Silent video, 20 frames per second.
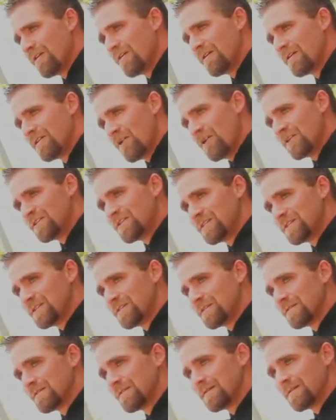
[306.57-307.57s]
Nurses?
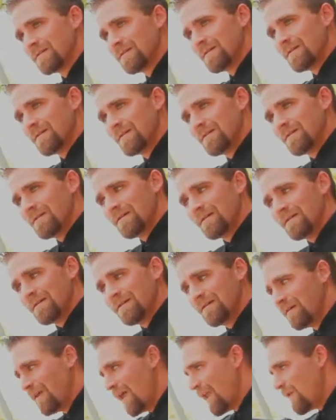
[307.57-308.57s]

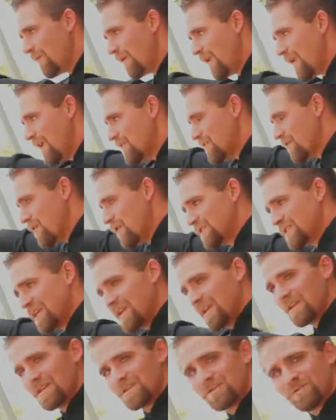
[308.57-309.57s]
Anybody in the nursing
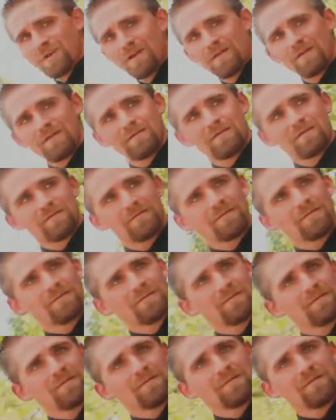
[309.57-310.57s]
industry?
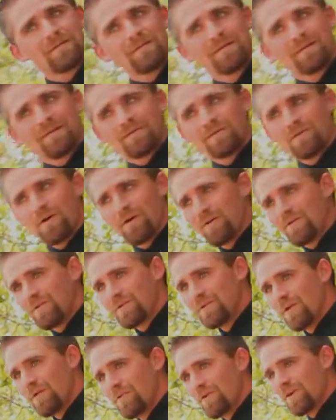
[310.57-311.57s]
No?
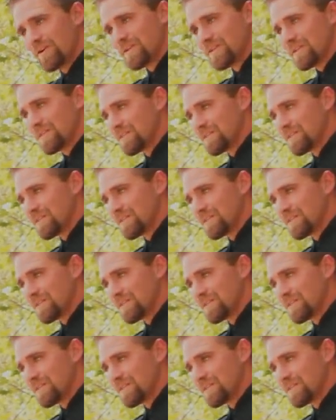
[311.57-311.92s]
No nurses.